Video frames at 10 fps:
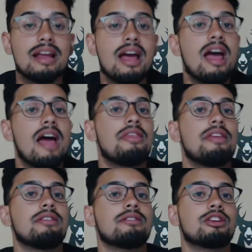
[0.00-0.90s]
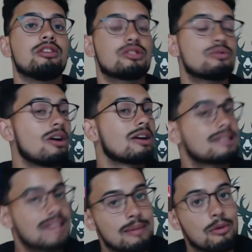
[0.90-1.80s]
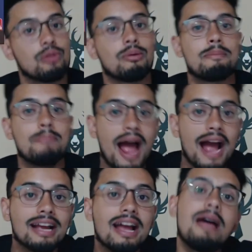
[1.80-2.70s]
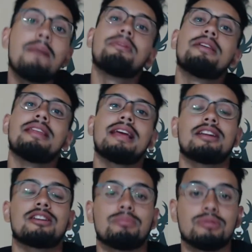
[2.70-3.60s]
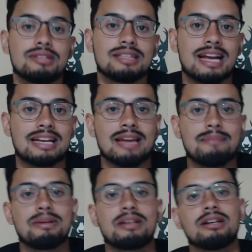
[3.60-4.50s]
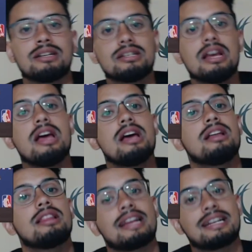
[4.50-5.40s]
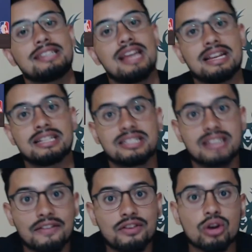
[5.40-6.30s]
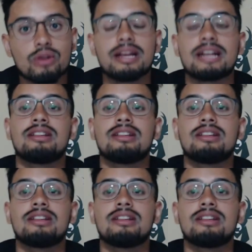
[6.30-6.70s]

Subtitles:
And then the Houston Rockets came all the way back. But then they ended up losing that game because, like I said, Steph Curry and Klay